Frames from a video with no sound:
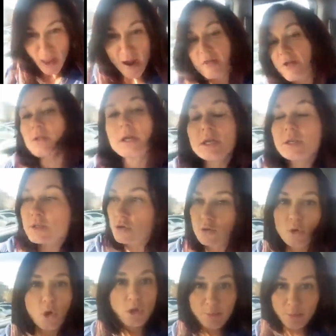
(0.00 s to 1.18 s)
Other things you
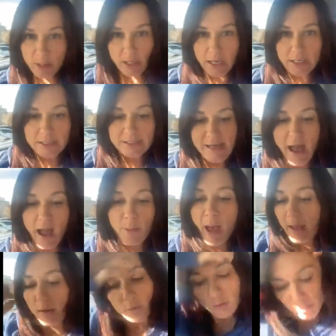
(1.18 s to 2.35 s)
could put in a snack
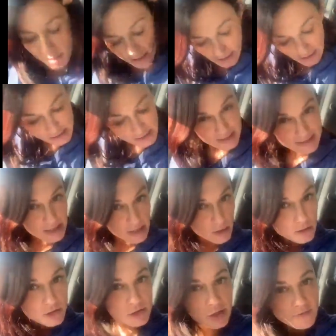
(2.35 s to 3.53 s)
bag would be
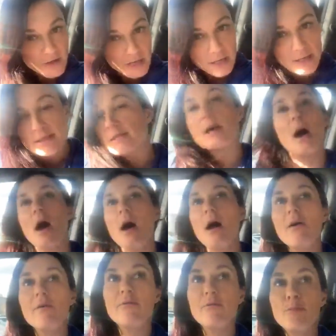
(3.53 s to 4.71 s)
single servings
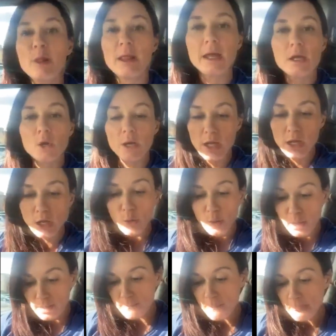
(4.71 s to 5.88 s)
of plain Greek
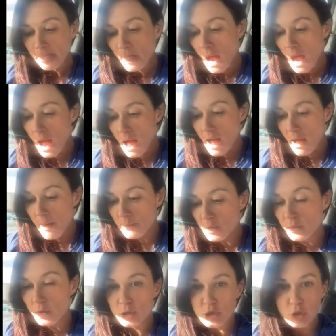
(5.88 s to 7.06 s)
yogurt.
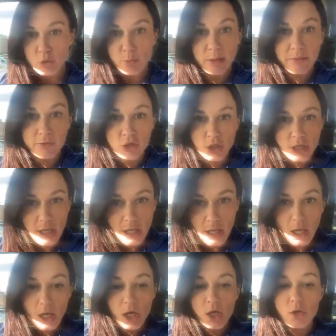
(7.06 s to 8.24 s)
You could do beef
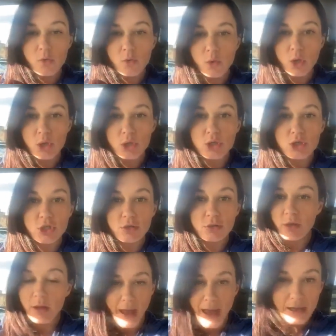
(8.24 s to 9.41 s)
jerky. You could do
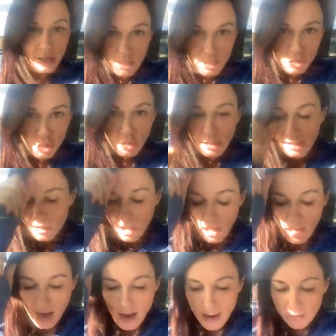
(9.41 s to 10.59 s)
any kind of jerky.
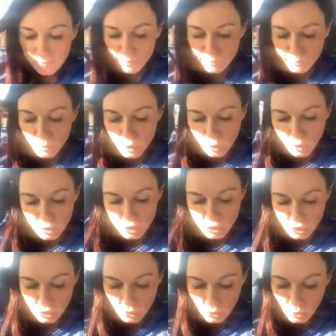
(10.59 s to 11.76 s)
You could
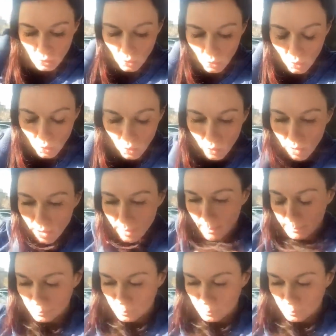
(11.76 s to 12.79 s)
do